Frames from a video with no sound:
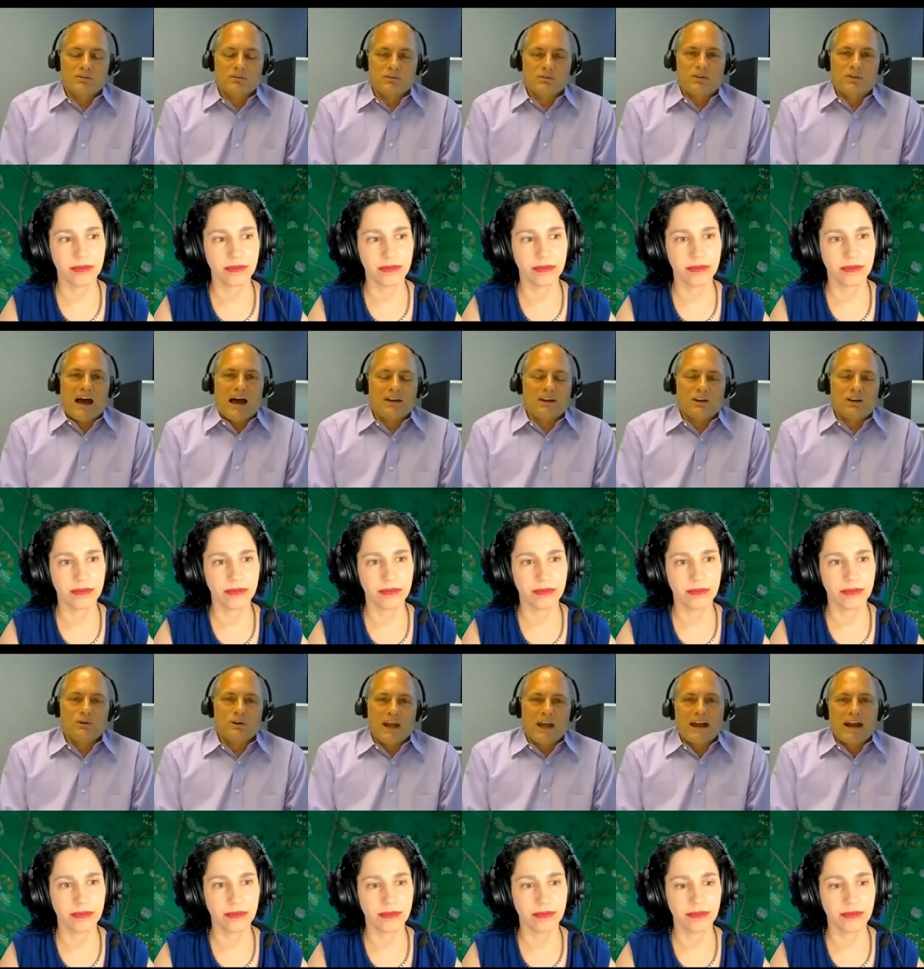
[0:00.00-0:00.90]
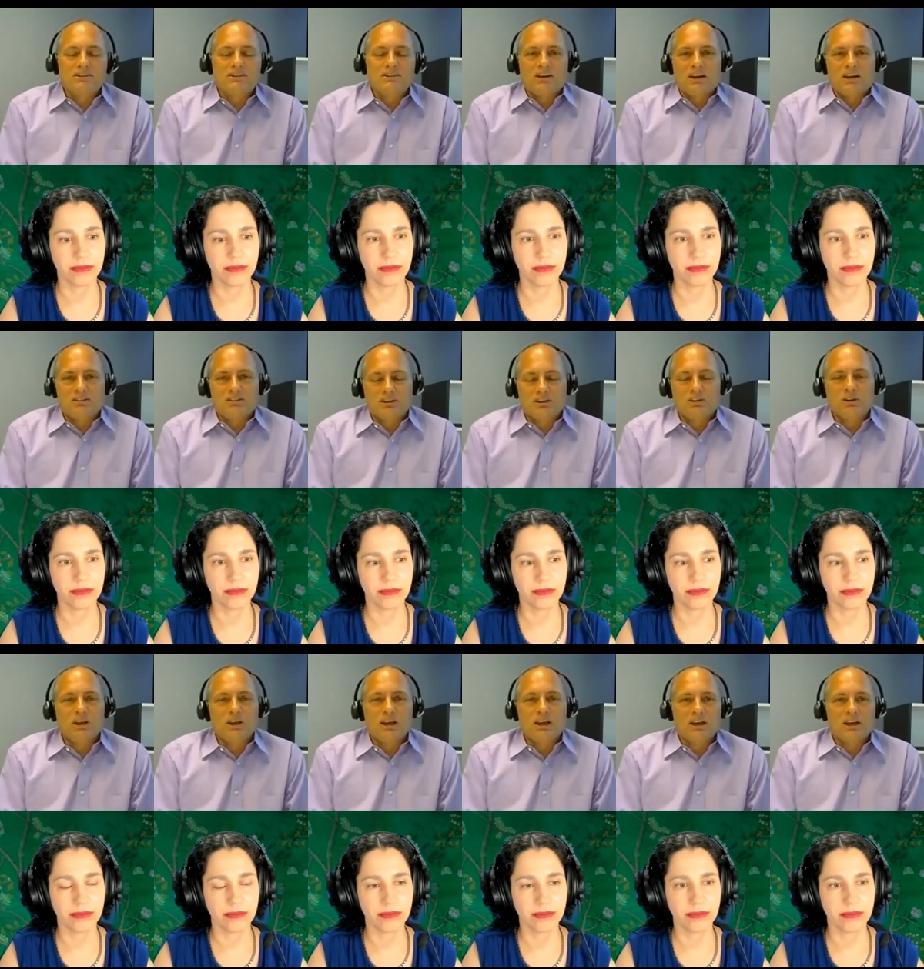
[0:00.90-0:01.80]
Speaker 1: value and access, and
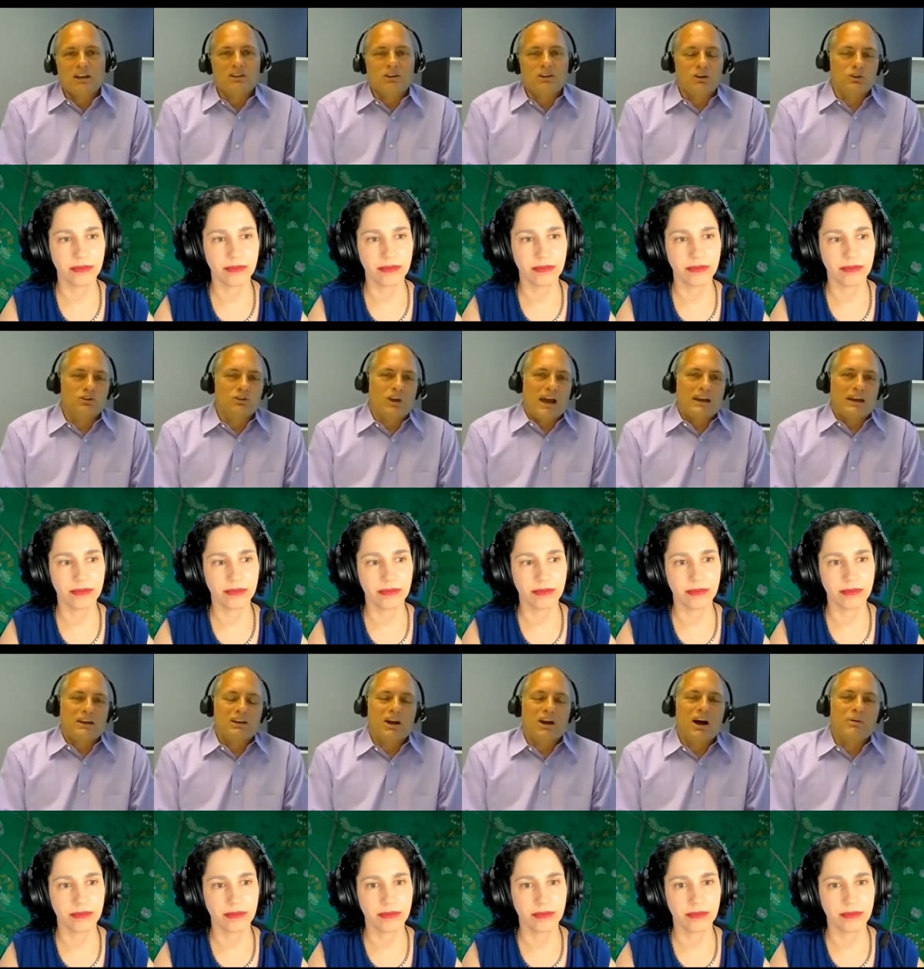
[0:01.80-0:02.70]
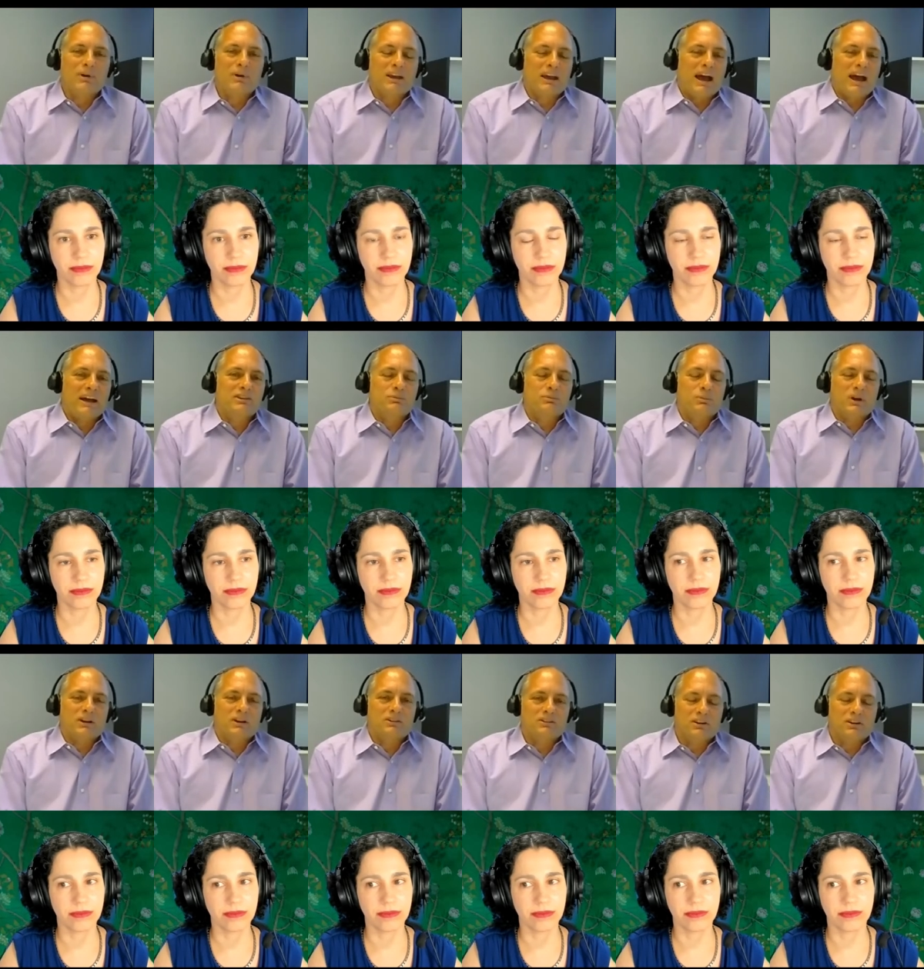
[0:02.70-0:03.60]
looking at those economic
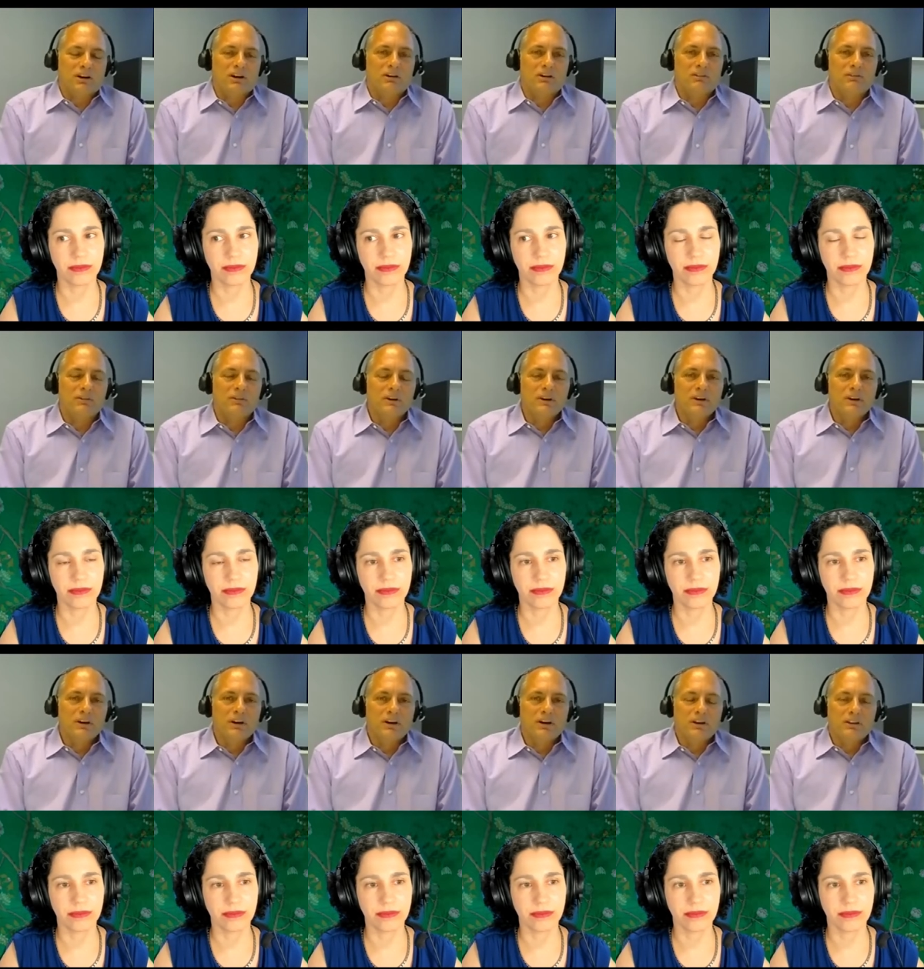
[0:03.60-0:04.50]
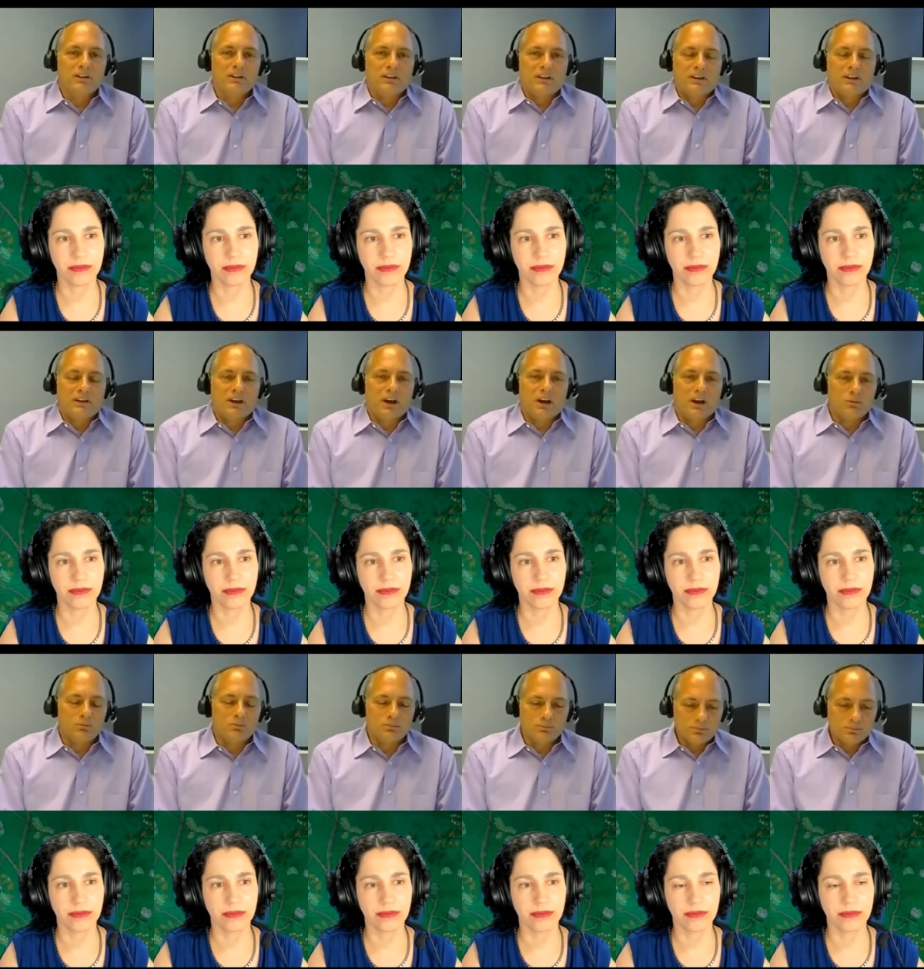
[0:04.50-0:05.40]
aspects of the
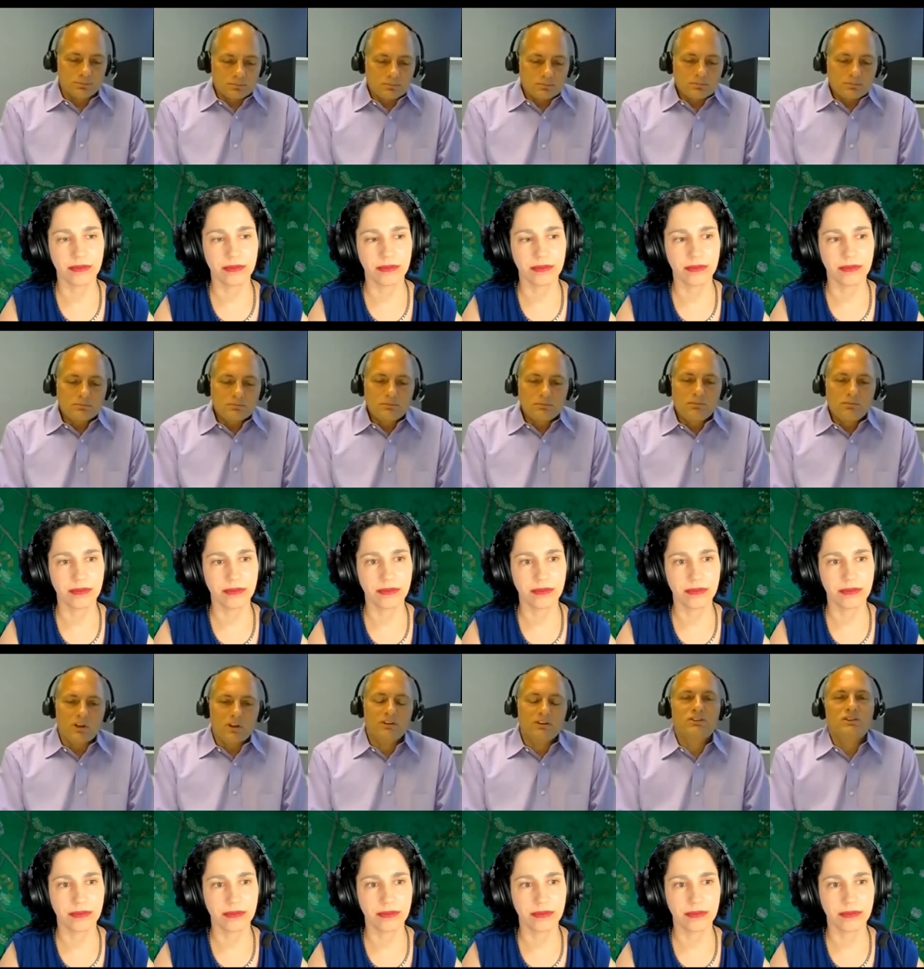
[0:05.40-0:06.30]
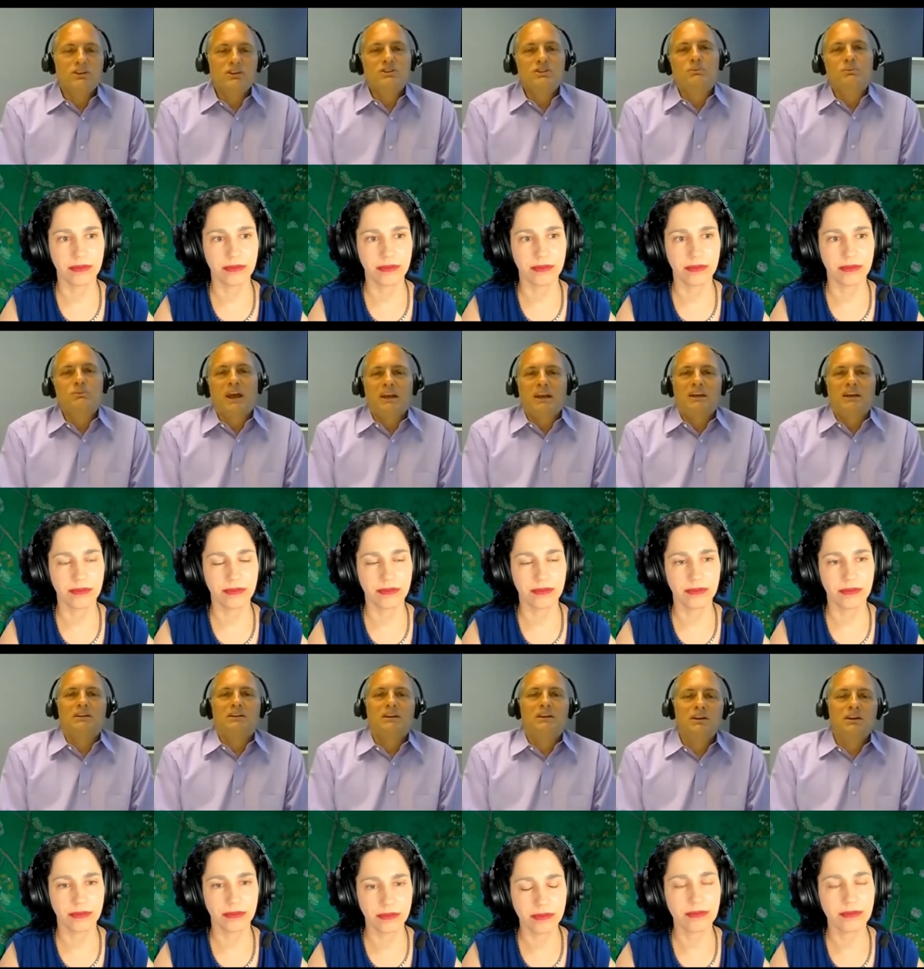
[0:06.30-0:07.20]
um, decision
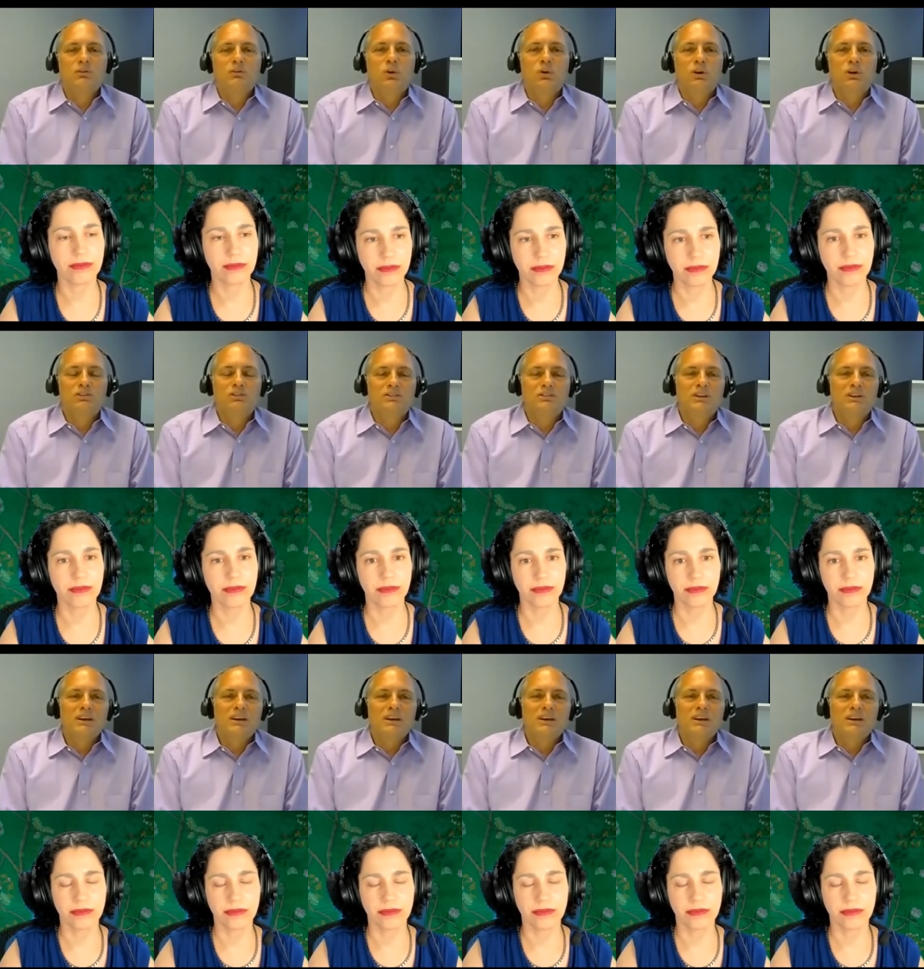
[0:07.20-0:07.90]
making. And of course,